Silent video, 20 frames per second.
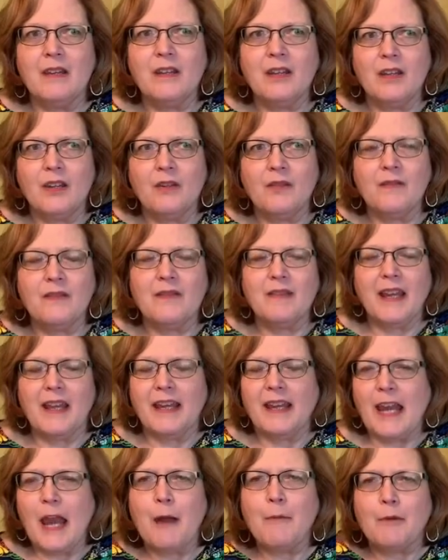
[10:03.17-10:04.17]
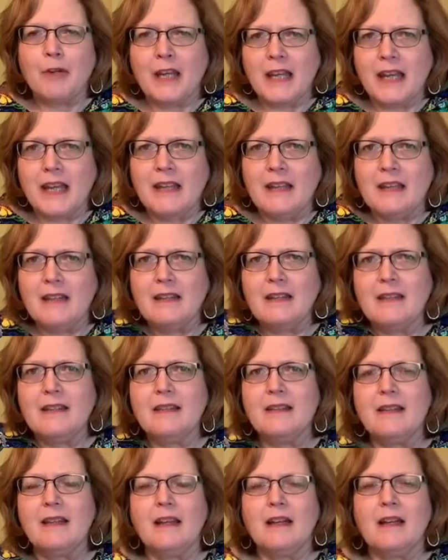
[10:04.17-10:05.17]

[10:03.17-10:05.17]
you know, like gabardines,